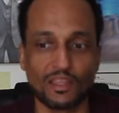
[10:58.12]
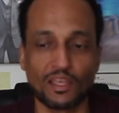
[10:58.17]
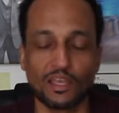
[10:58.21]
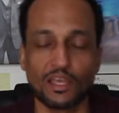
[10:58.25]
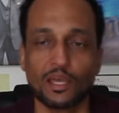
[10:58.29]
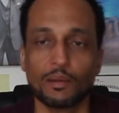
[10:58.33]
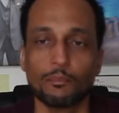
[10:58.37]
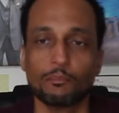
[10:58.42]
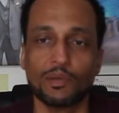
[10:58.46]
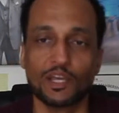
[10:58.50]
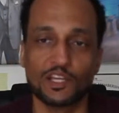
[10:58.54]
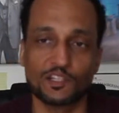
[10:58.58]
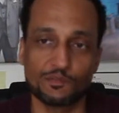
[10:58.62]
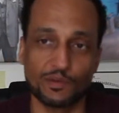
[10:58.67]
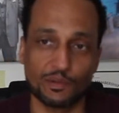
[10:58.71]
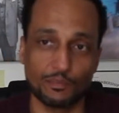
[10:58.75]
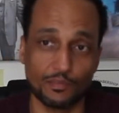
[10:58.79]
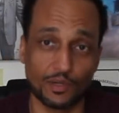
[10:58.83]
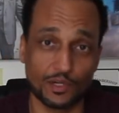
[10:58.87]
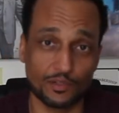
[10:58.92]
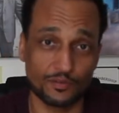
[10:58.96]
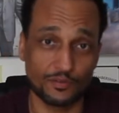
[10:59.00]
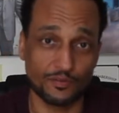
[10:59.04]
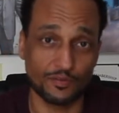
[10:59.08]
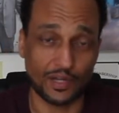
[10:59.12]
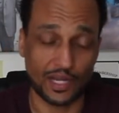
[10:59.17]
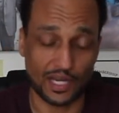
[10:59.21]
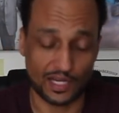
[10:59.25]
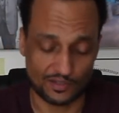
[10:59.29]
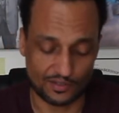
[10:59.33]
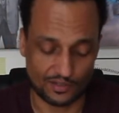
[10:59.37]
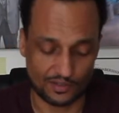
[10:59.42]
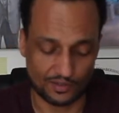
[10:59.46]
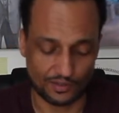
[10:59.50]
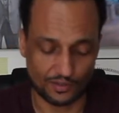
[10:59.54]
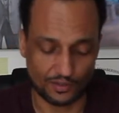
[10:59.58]
It makes me much
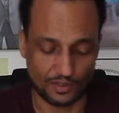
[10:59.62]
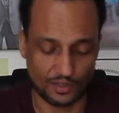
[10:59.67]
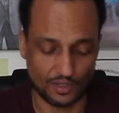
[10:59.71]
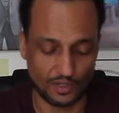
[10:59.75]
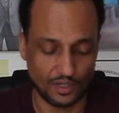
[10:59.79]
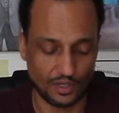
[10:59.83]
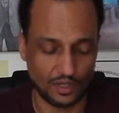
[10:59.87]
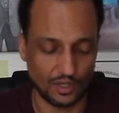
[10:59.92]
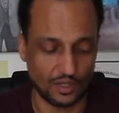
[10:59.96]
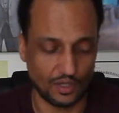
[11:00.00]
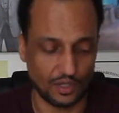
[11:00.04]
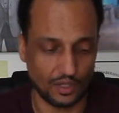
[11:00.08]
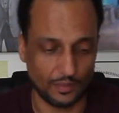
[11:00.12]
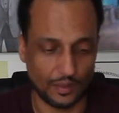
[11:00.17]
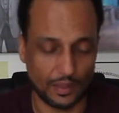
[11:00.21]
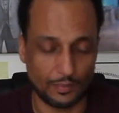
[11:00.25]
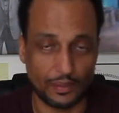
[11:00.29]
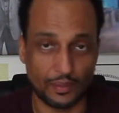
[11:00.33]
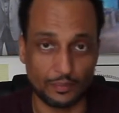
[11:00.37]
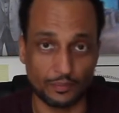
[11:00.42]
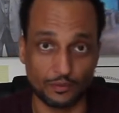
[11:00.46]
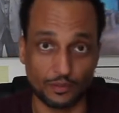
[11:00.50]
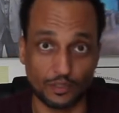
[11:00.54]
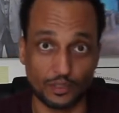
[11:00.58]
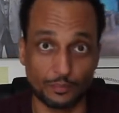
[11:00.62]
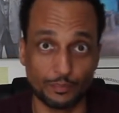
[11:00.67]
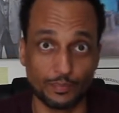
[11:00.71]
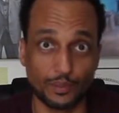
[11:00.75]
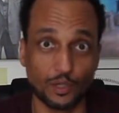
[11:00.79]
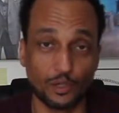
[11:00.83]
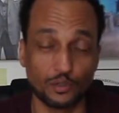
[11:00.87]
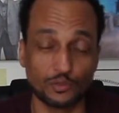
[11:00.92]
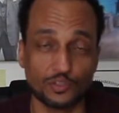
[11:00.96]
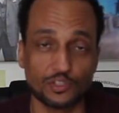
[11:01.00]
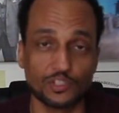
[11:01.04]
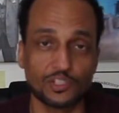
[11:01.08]
faster. I'm able to
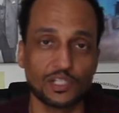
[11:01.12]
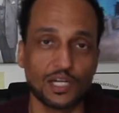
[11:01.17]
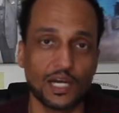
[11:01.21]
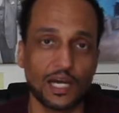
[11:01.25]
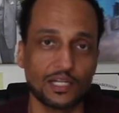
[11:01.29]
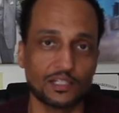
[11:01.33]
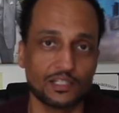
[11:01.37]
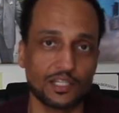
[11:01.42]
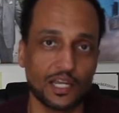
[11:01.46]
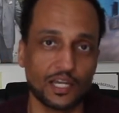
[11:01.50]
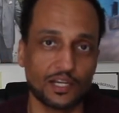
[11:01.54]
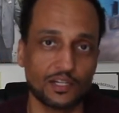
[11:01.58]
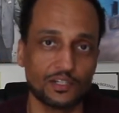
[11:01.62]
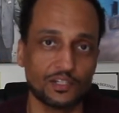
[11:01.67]
compose a shot, take a